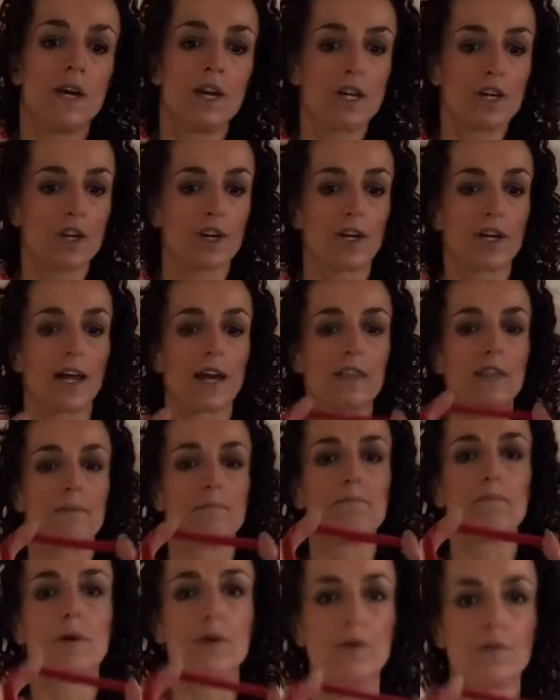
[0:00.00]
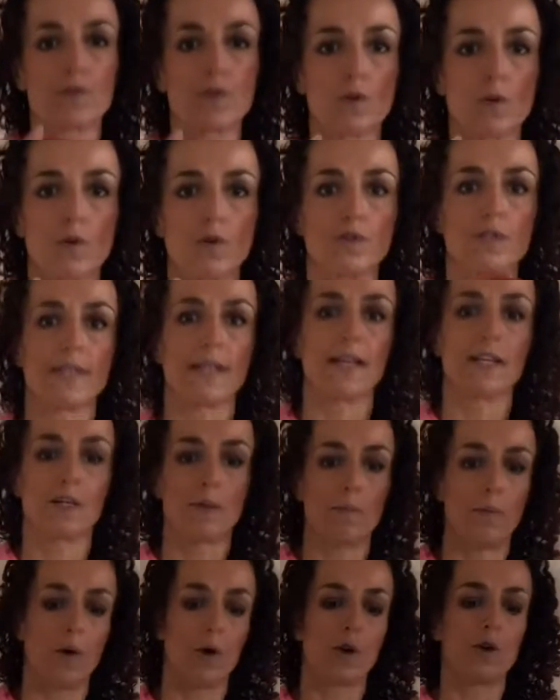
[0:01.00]
you can either move towards the anchor
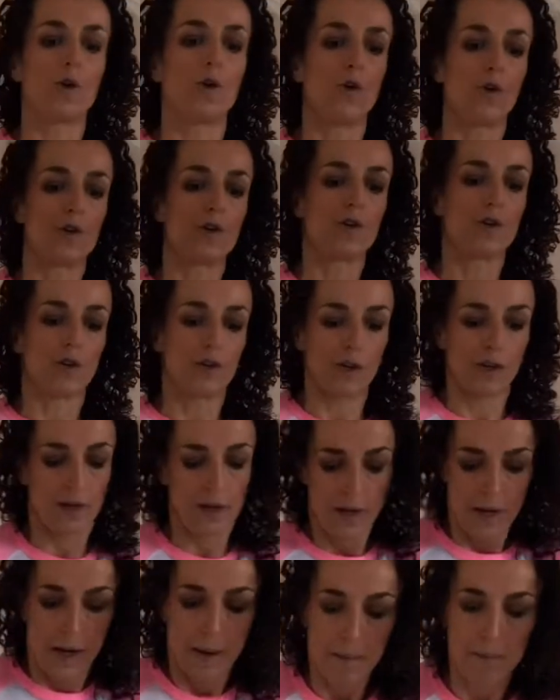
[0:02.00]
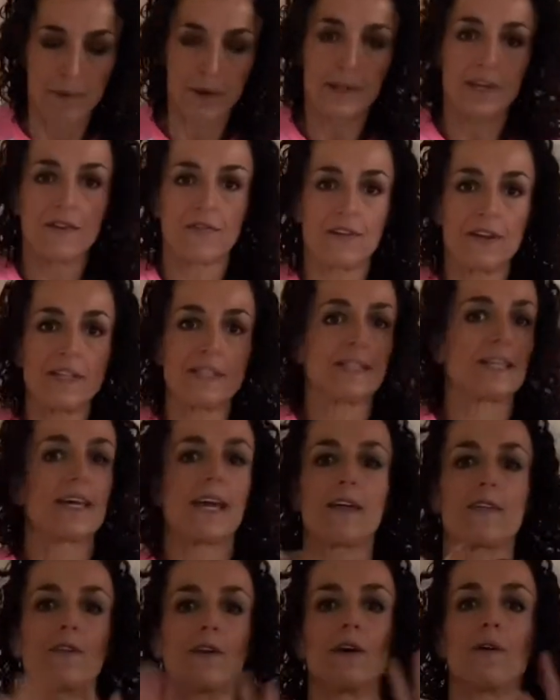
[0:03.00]
point, or you can bring your feet
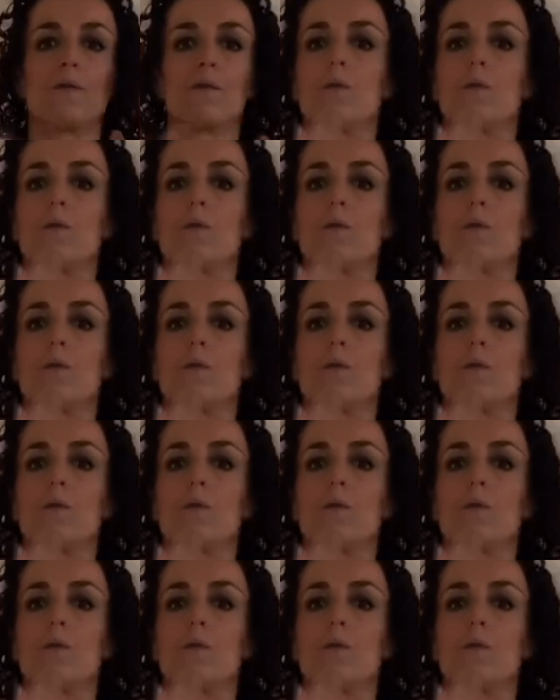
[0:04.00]
together,